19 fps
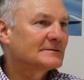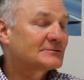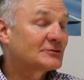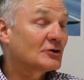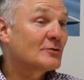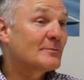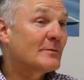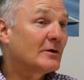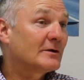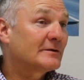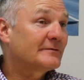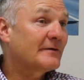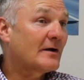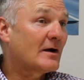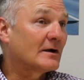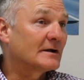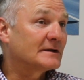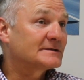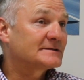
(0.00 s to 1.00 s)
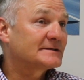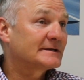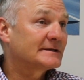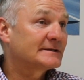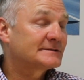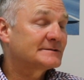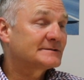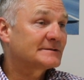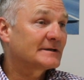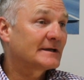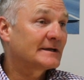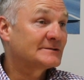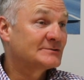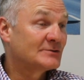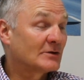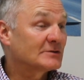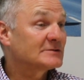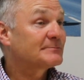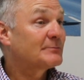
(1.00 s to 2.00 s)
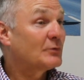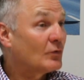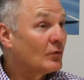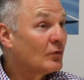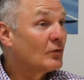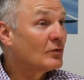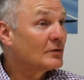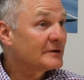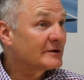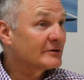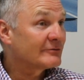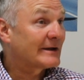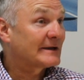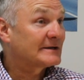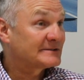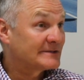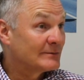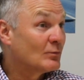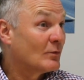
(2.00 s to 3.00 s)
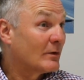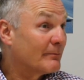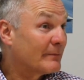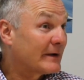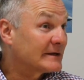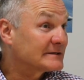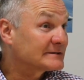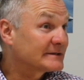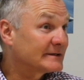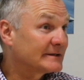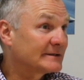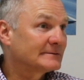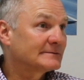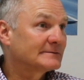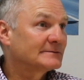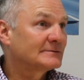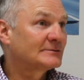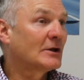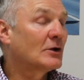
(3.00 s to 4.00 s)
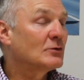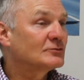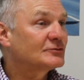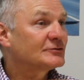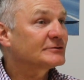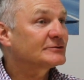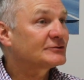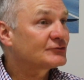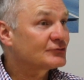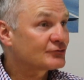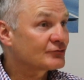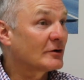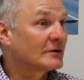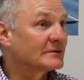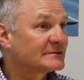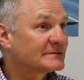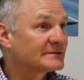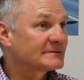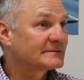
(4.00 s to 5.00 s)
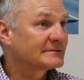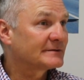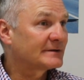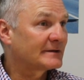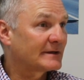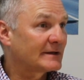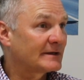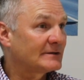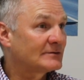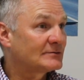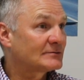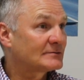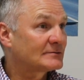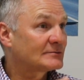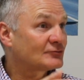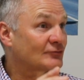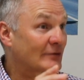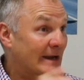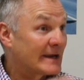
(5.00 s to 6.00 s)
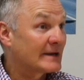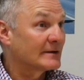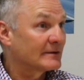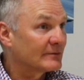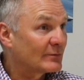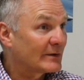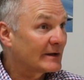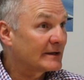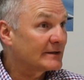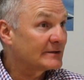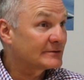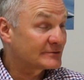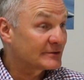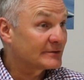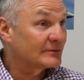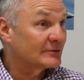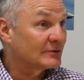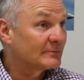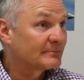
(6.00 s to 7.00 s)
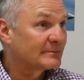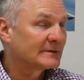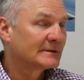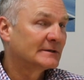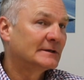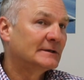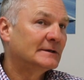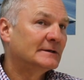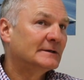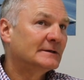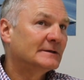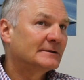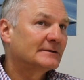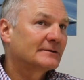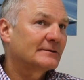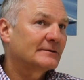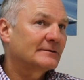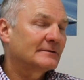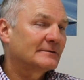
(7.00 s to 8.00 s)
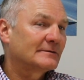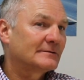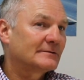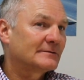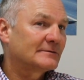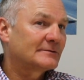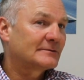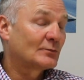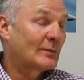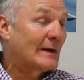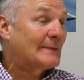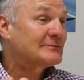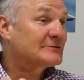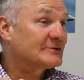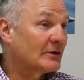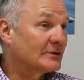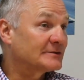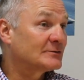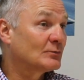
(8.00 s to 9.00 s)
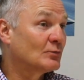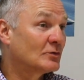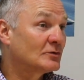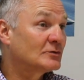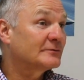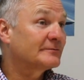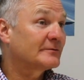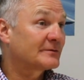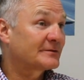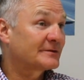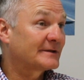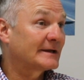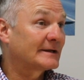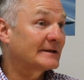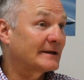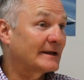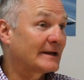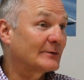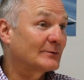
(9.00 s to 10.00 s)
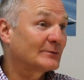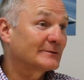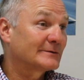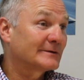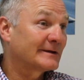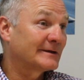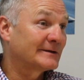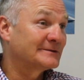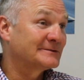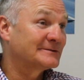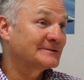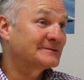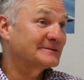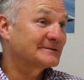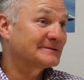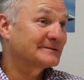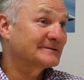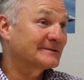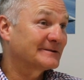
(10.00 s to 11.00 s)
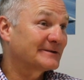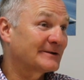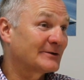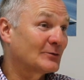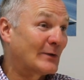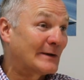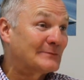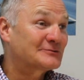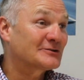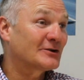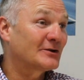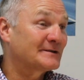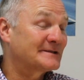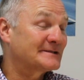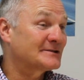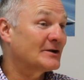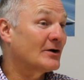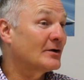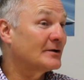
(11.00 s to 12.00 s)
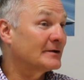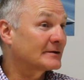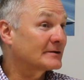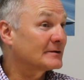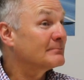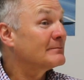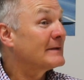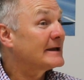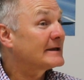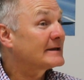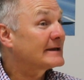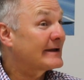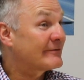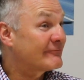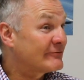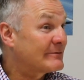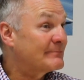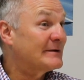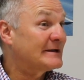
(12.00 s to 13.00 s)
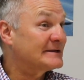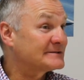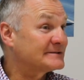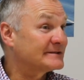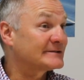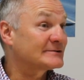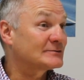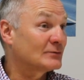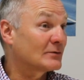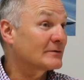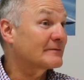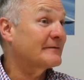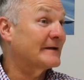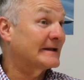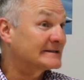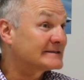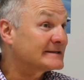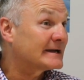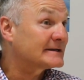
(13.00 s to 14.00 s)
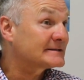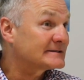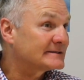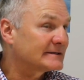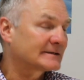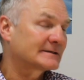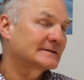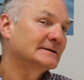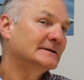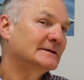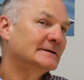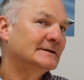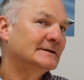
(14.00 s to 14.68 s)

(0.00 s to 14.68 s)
So my advice is is not to put all your eggs in one basket. Don't just trust the trainer where you turn up. The website's a wonderful thing now, and a website designer can make every business look fantastic.